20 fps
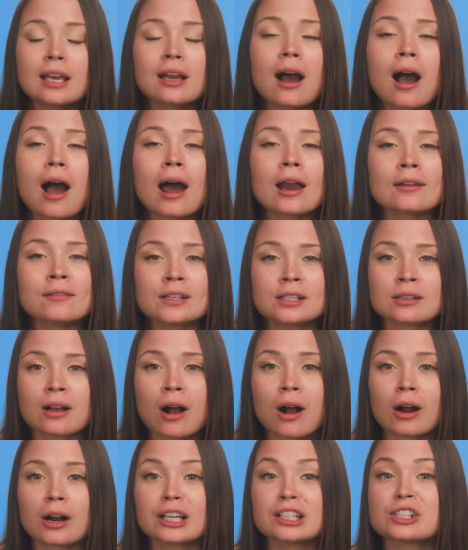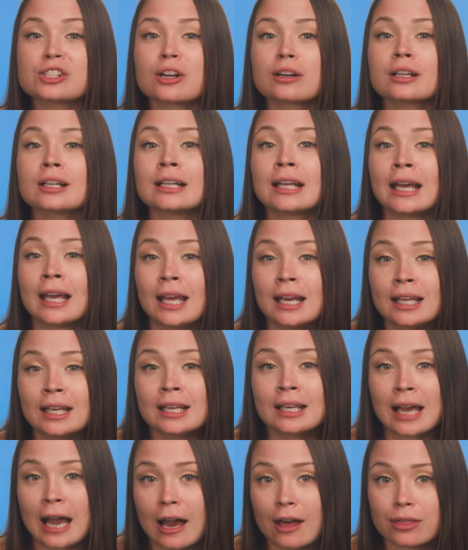He got out of his car and started
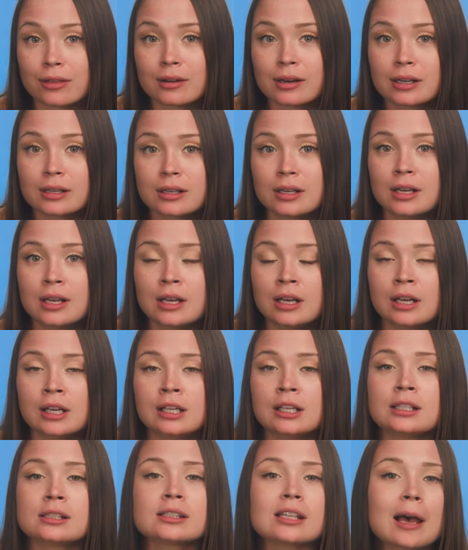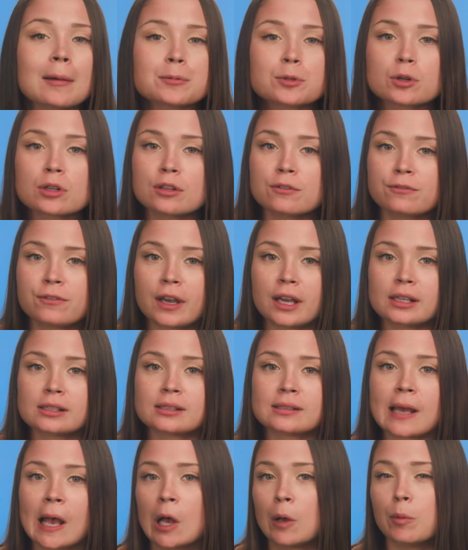hitting Catherine. He slapped her in the
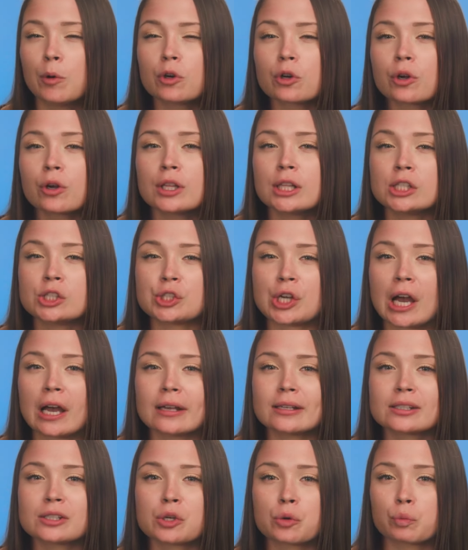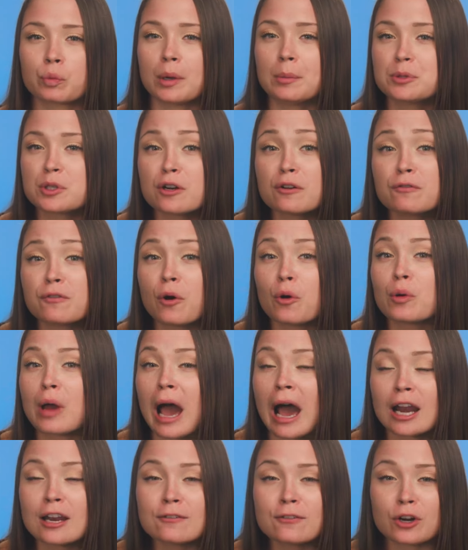face, elbowed her in the chest, ripped her phone
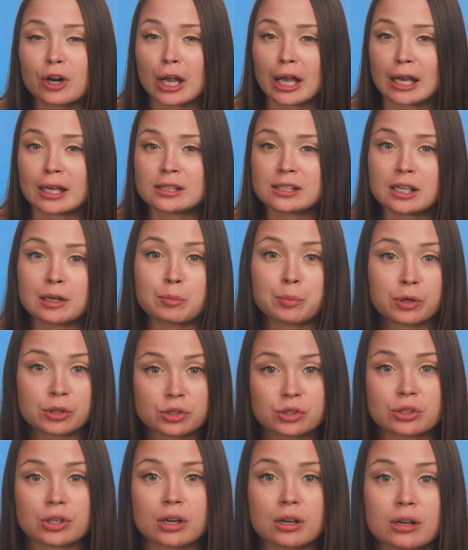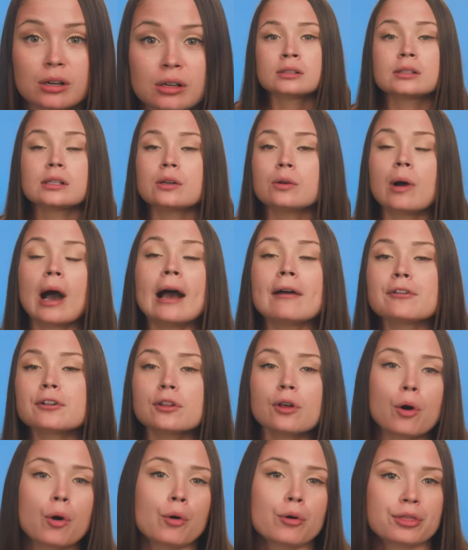out of her hands, and pushed her. So, after
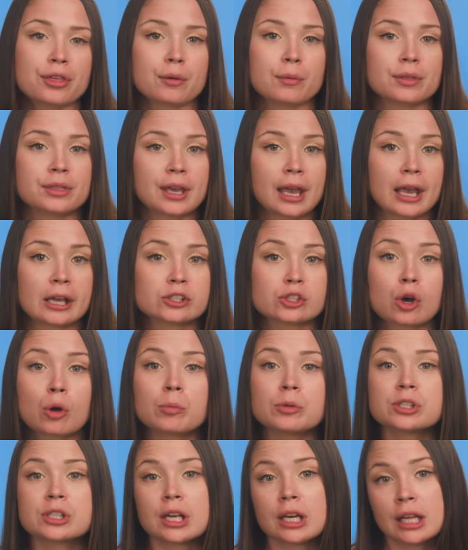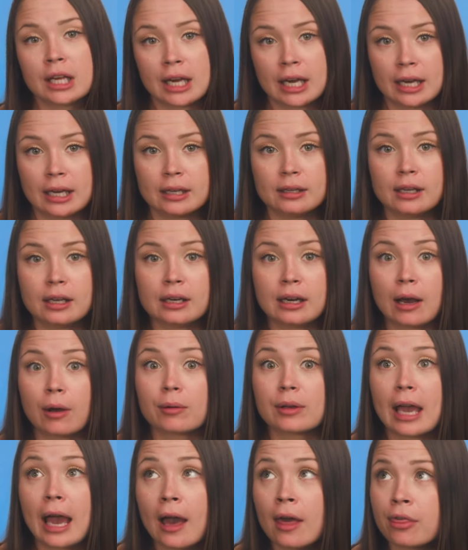the whole thing with Gage almost getting hit and
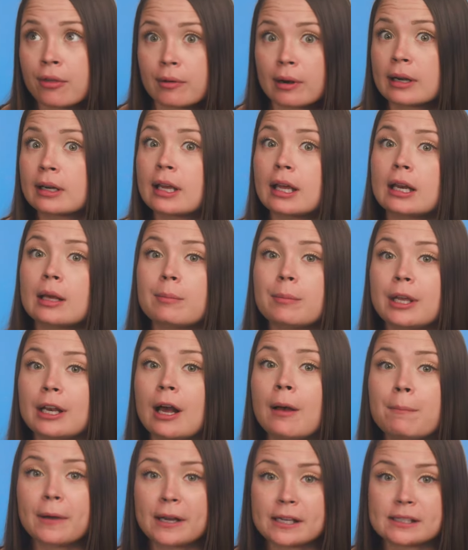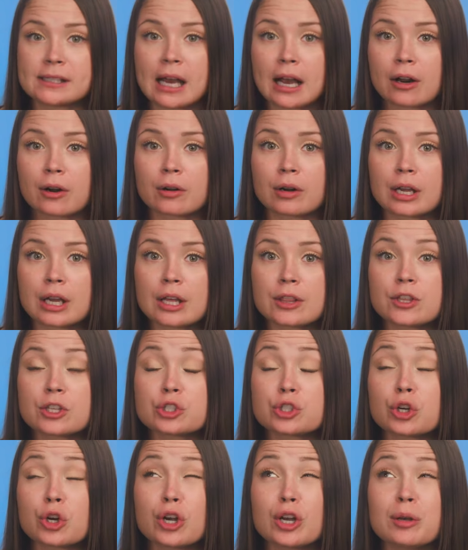now Catherine getting beat by Zachary, the
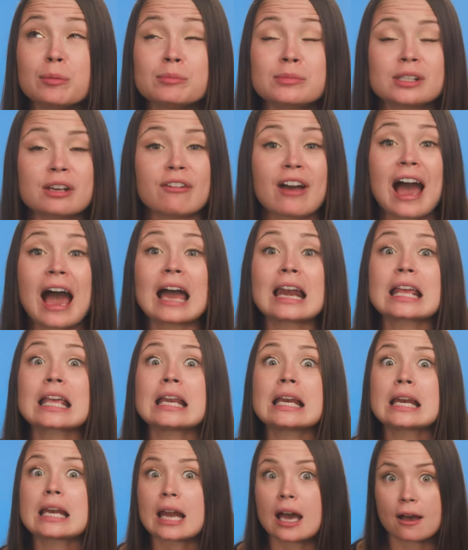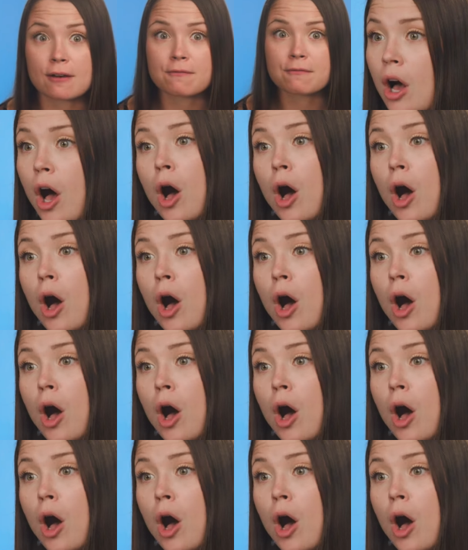Durhams have had enough.